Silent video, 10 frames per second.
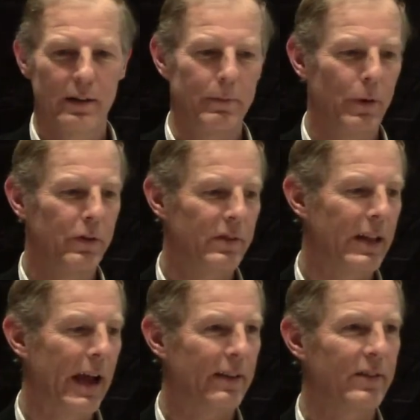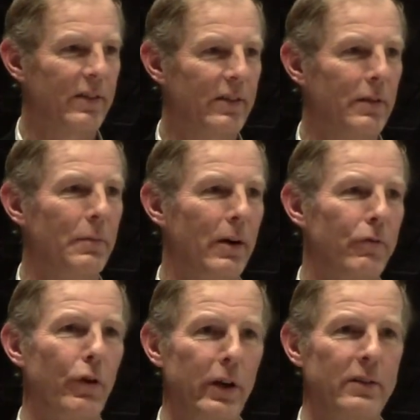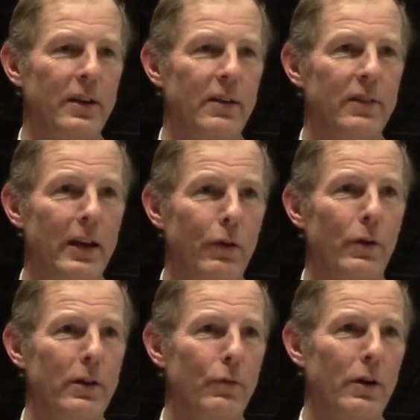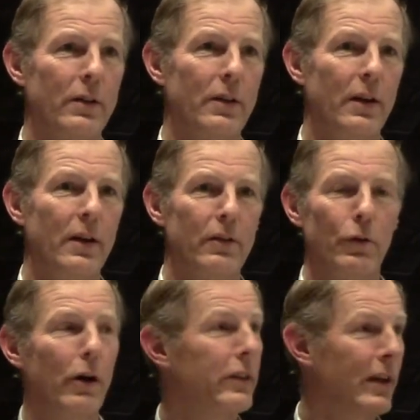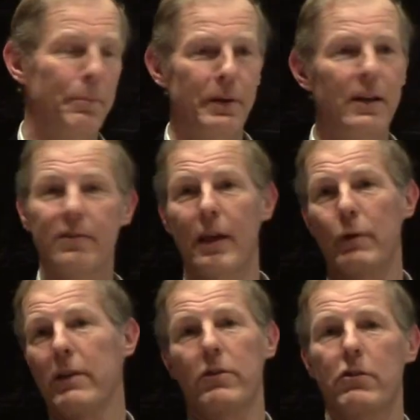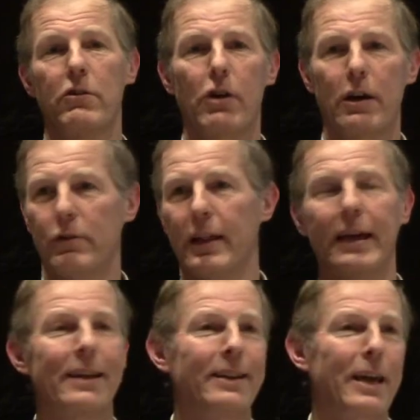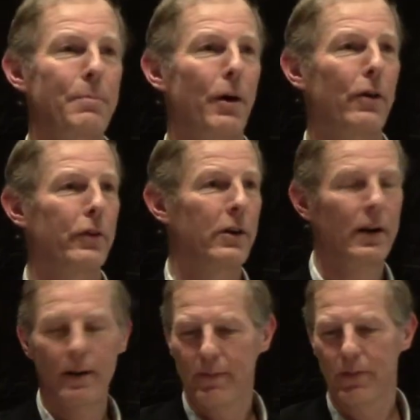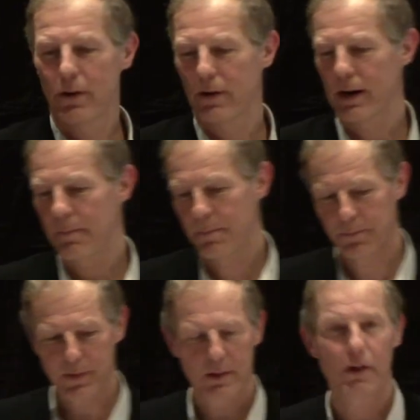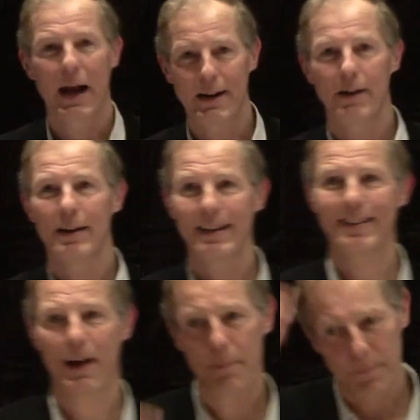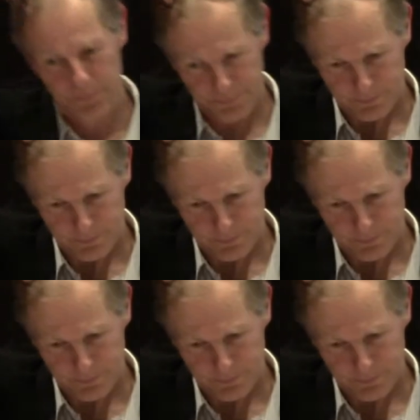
the most lax system of royalties anywhere in the world. So all the companies, they register in Toronto and they get to keep all their, their um, their unearned income.